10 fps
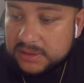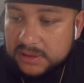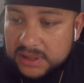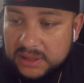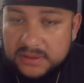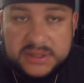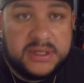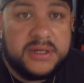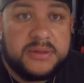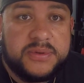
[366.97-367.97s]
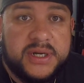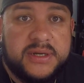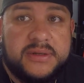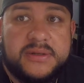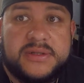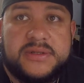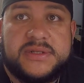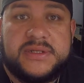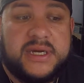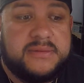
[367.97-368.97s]
you're not losing all your braid. You're just
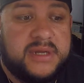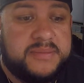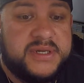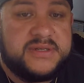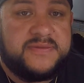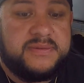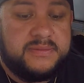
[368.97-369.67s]
using that piece of